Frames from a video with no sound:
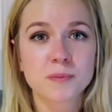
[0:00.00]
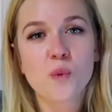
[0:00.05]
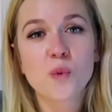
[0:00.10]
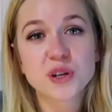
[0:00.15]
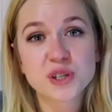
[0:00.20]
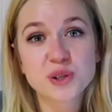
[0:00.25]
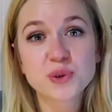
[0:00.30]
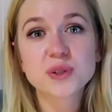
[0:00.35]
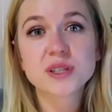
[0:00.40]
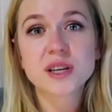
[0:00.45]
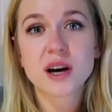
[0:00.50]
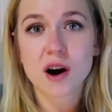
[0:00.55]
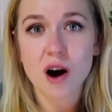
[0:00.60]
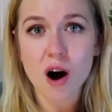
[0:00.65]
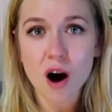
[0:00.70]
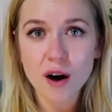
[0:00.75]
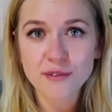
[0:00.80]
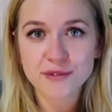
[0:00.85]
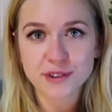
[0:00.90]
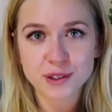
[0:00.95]
When she was at
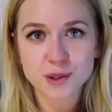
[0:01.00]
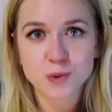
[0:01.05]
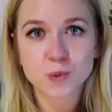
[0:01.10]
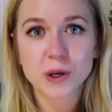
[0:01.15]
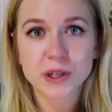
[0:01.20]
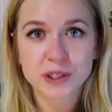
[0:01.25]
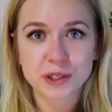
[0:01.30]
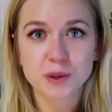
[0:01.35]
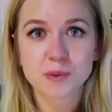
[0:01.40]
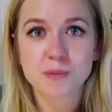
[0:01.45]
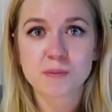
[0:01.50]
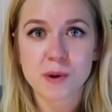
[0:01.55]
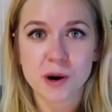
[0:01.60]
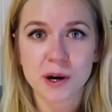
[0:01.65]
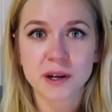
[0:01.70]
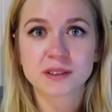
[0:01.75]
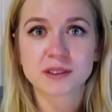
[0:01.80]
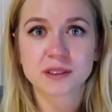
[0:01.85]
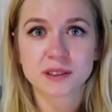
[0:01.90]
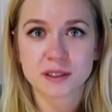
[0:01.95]
Harvard working on
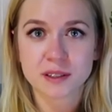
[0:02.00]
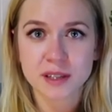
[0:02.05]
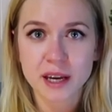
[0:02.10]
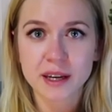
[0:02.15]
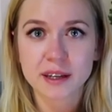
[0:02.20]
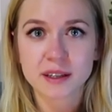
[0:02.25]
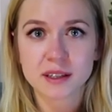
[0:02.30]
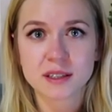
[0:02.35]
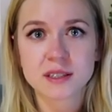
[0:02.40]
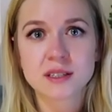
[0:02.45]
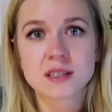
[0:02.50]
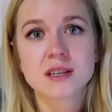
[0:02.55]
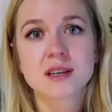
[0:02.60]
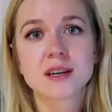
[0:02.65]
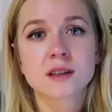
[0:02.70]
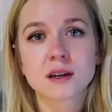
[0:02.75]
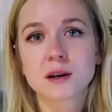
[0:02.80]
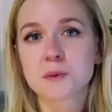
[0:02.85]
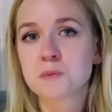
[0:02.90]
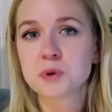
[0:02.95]
Mark
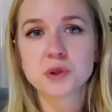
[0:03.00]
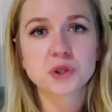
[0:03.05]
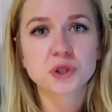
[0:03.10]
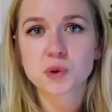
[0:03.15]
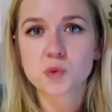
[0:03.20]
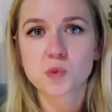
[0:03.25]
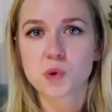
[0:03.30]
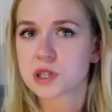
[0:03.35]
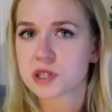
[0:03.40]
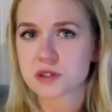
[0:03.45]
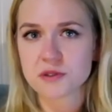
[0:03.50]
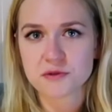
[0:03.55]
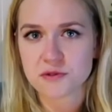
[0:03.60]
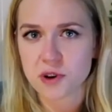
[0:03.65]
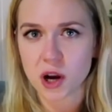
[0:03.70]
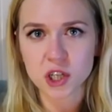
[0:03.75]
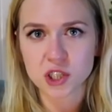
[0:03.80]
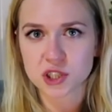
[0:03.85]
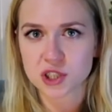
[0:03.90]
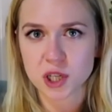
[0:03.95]
II, the computer wasn't
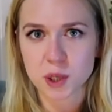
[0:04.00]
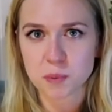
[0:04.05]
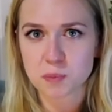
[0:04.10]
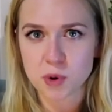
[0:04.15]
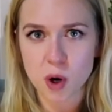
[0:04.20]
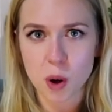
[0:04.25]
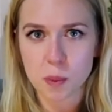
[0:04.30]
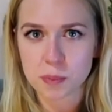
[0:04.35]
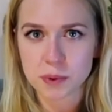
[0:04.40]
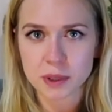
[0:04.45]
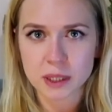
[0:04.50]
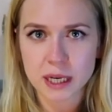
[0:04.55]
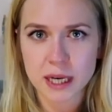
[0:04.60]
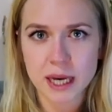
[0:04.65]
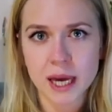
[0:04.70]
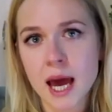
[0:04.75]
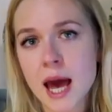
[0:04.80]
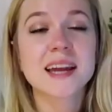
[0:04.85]
functioning properly.